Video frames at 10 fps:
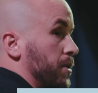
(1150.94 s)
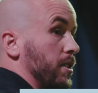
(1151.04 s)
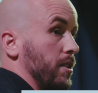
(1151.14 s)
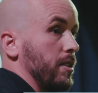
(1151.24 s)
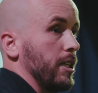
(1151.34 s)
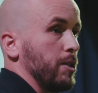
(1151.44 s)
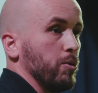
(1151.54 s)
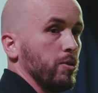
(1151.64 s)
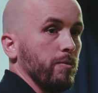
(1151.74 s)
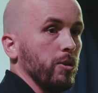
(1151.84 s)
this is
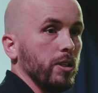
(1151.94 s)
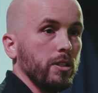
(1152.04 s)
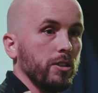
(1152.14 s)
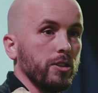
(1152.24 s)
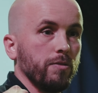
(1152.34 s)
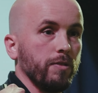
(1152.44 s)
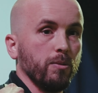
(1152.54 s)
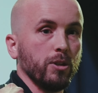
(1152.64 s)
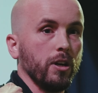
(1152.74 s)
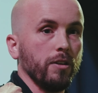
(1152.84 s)
accessible to everyone. This is just
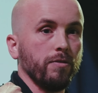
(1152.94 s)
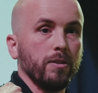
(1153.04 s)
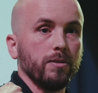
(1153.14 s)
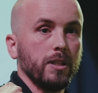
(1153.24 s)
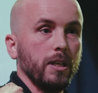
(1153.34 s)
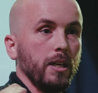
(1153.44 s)
filmed on iPhones.